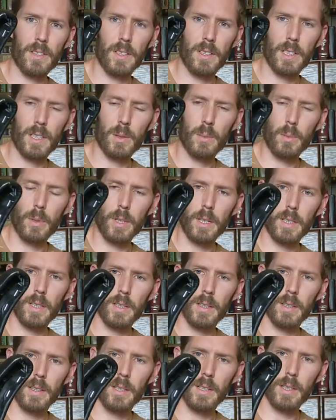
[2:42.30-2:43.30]
see this, but
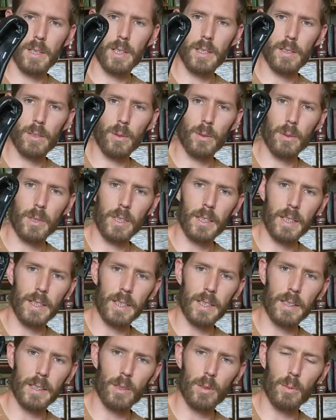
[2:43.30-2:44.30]
there is only
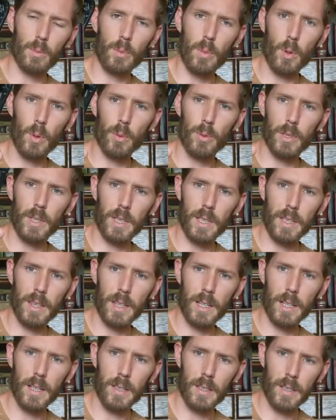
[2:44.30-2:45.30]
like a little bolt in
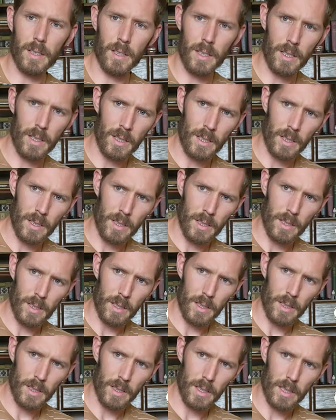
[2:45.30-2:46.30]
there.
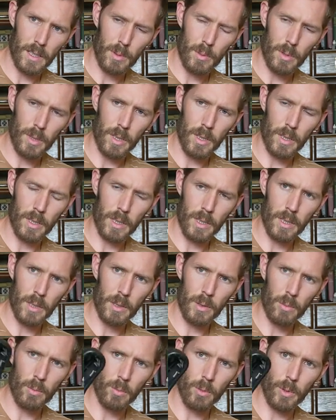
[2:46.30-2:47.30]

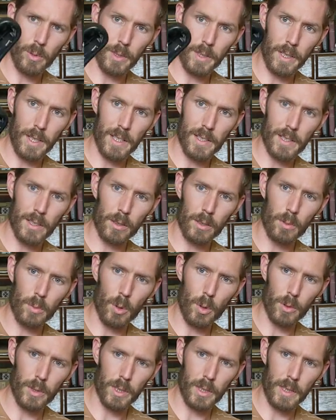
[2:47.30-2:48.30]
Well, there is a little
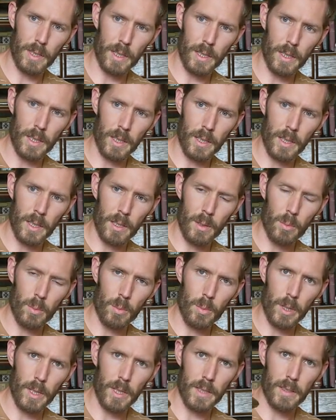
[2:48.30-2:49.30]
bolt in there,
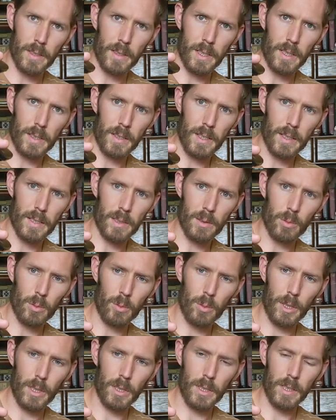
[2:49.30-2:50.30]
but it doesn't
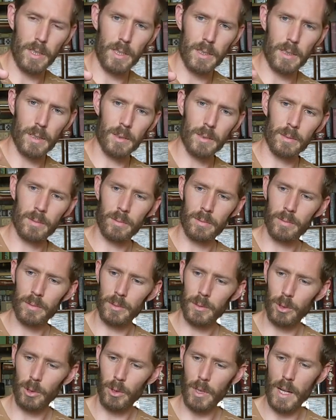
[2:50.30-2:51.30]
really
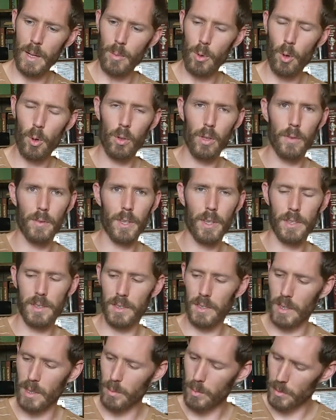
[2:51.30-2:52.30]
grab hold of the
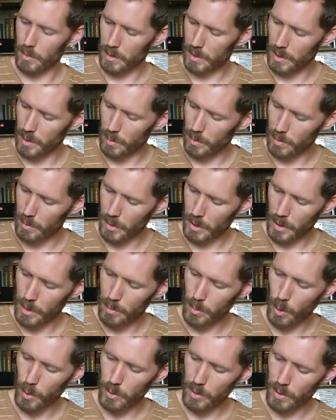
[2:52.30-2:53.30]
steep seat
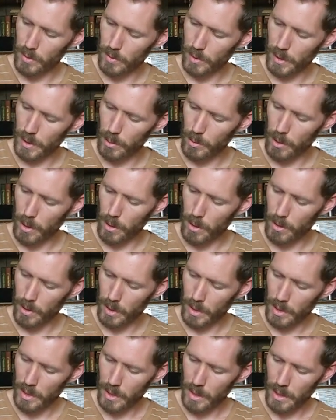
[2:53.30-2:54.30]
post very well,
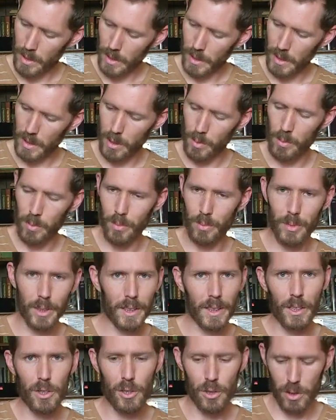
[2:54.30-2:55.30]

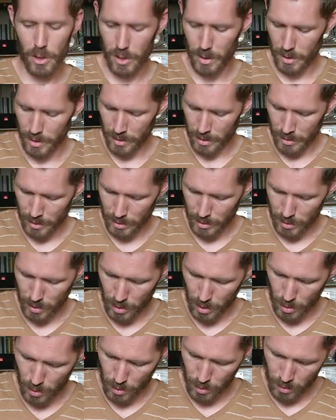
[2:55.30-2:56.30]
like it should.
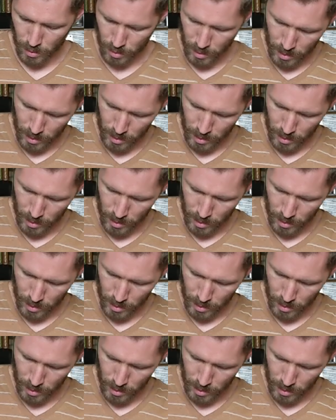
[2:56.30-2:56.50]
So,